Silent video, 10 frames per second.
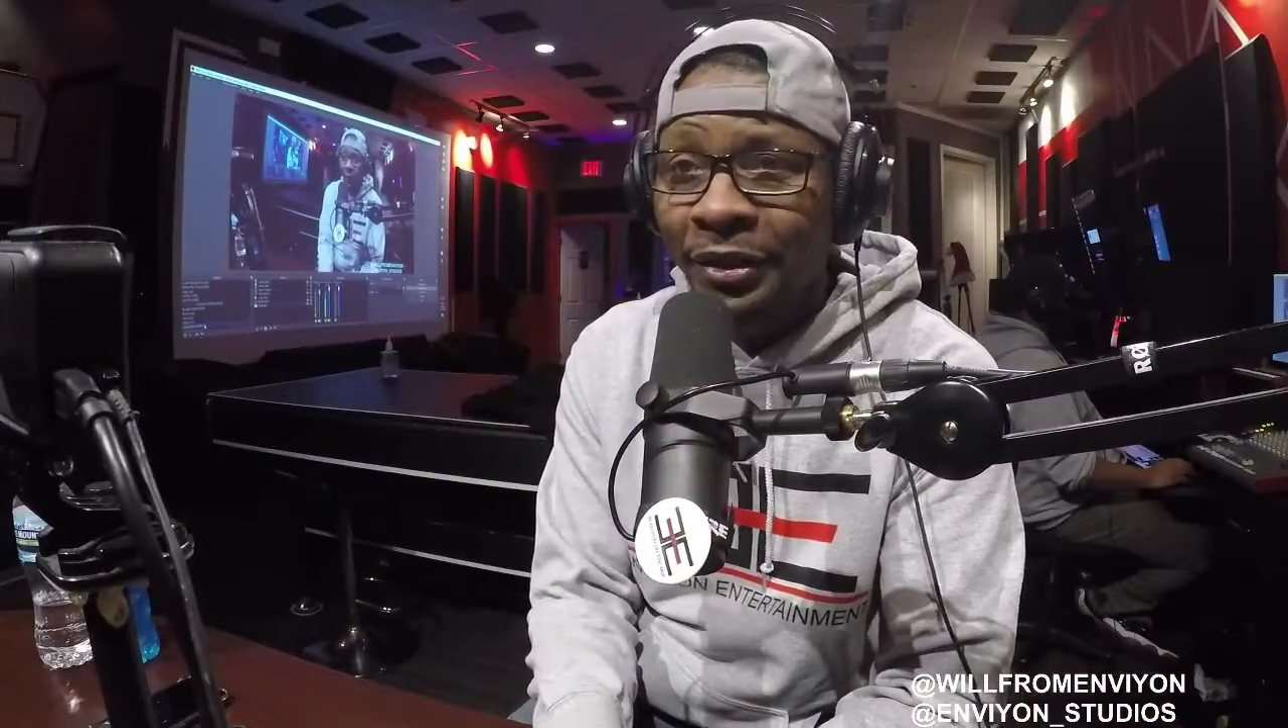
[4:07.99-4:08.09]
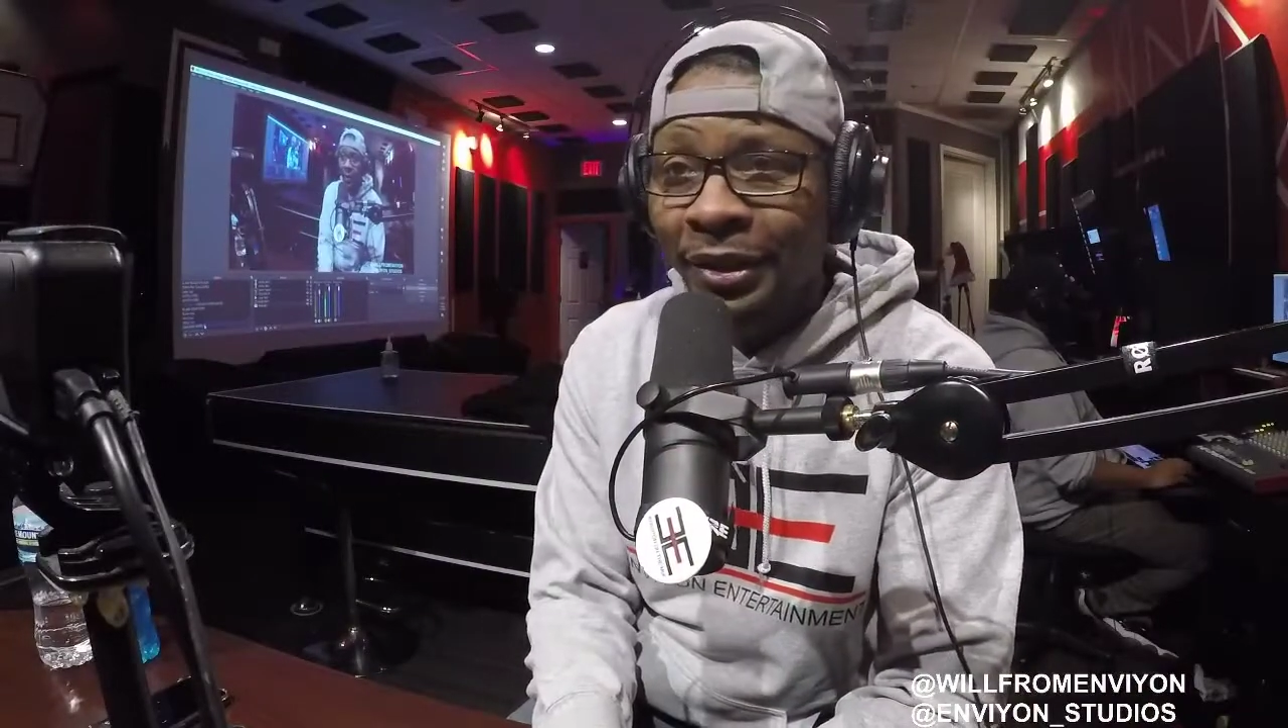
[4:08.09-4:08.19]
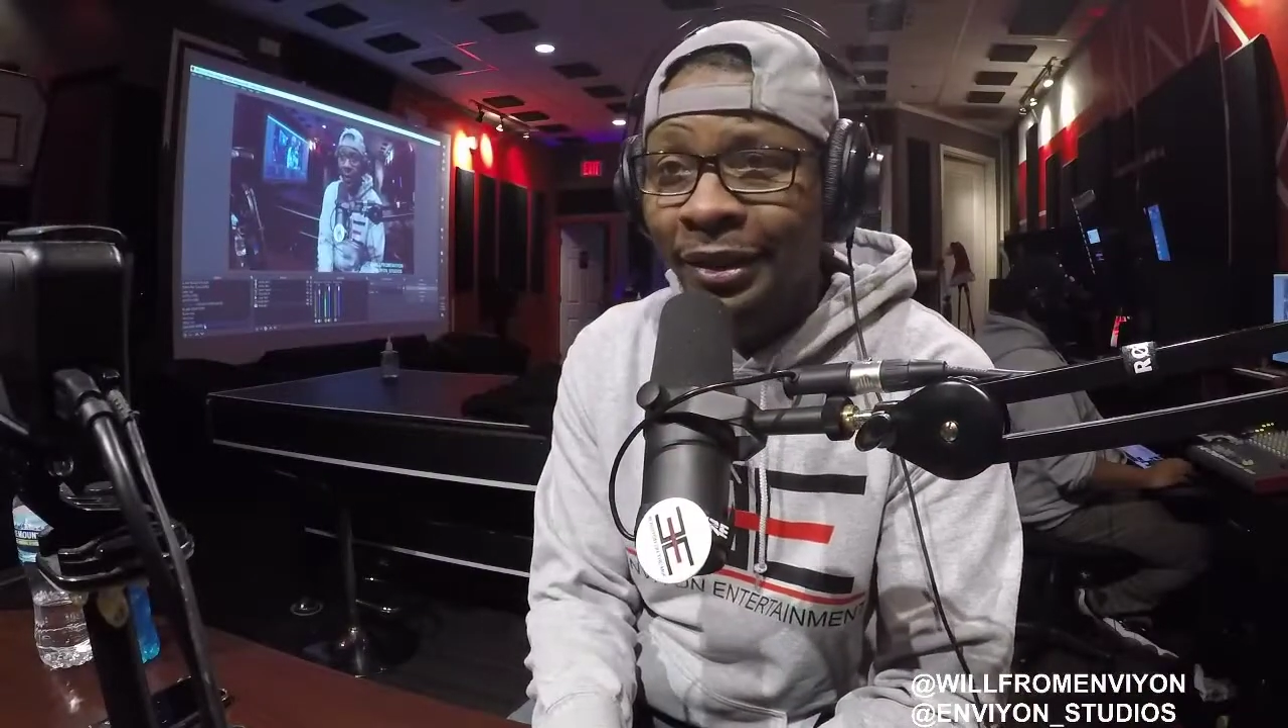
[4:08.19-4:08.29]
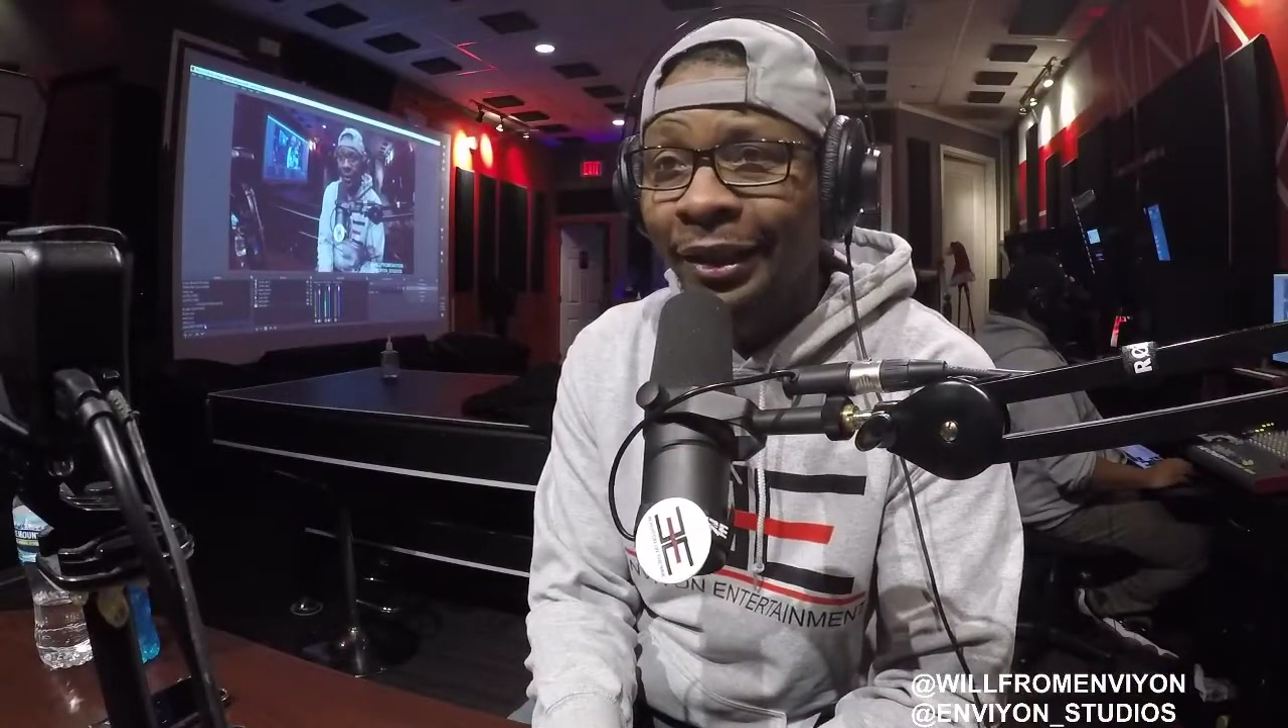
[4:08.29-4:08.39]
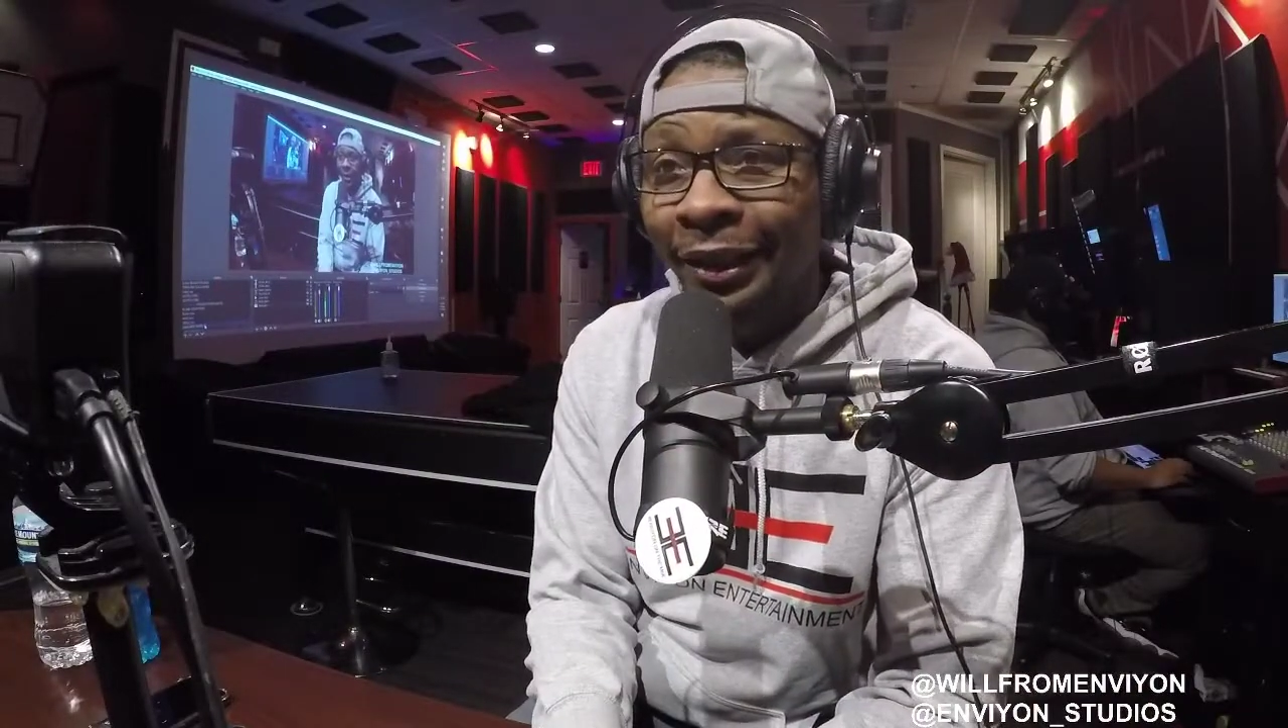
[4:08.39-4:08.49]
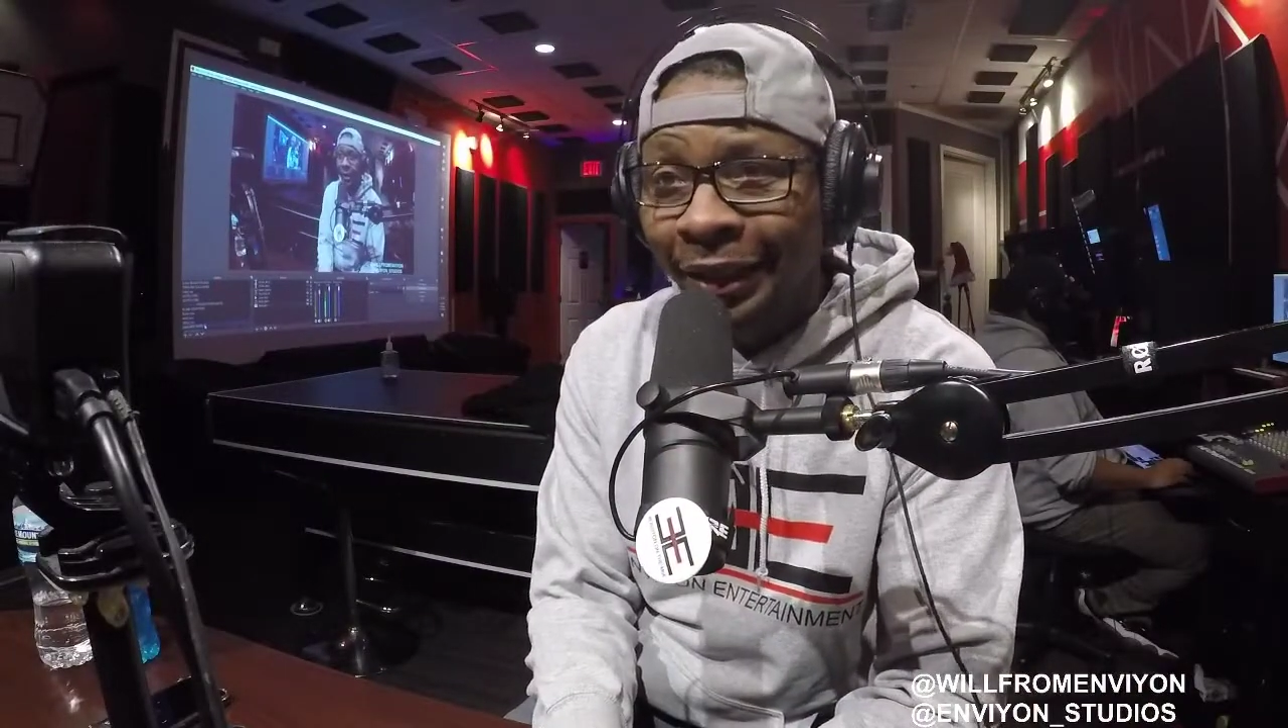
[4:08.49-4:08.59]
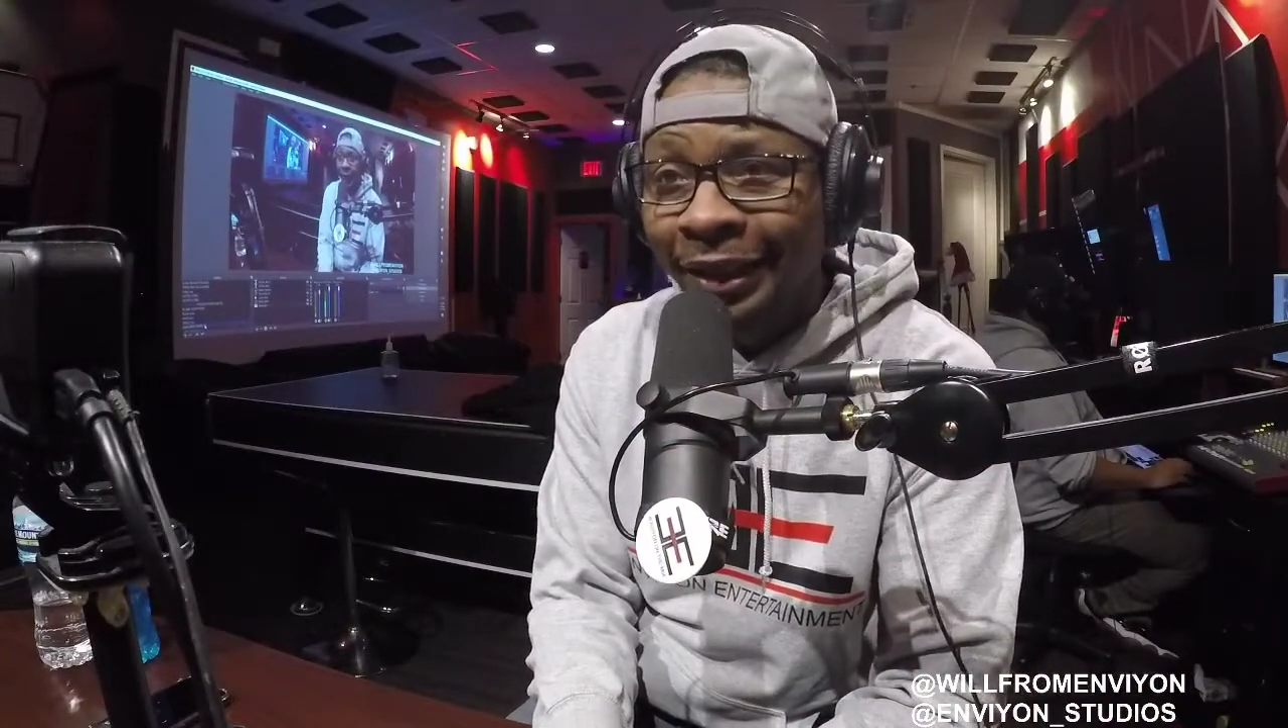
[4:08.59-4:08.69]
and State.